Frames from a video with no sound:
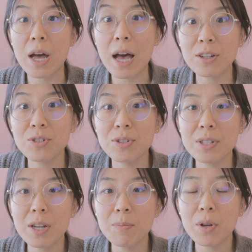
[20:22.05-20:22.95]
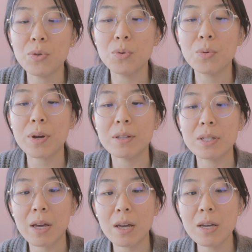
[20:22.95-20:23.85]
action step that you can
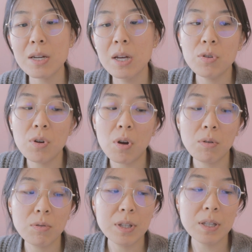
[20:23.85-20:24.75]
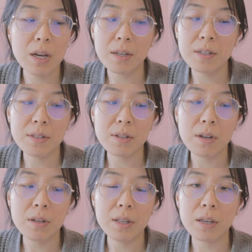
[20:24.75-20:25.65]
take. You know, yeah, as I
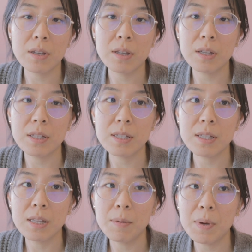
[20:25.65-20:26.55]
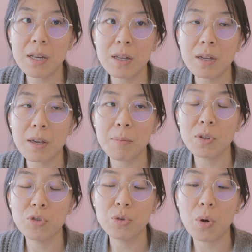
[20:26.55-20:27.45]
said, like it's in the beginning, it can
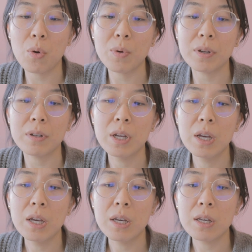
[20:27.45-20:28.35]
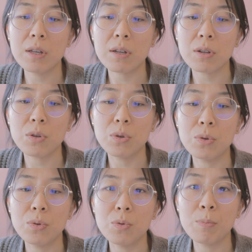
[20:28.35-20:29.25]
be slow and uh,
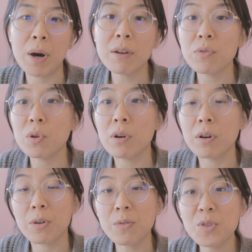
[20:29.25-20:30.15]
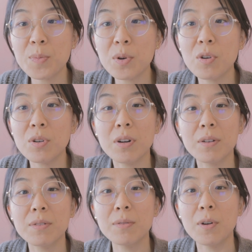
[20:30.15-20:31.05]
you might feel uncomfortable
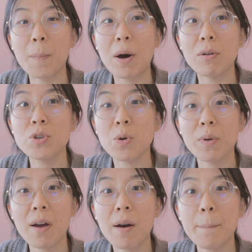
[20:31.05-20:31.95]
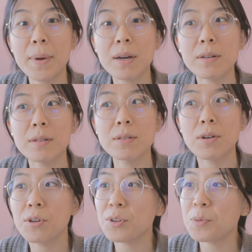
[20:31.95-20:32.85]
of, about showing up because
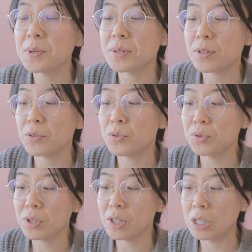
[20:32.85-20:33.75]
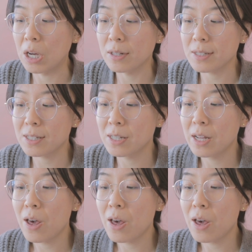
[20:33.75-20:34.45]
our therapists are usually not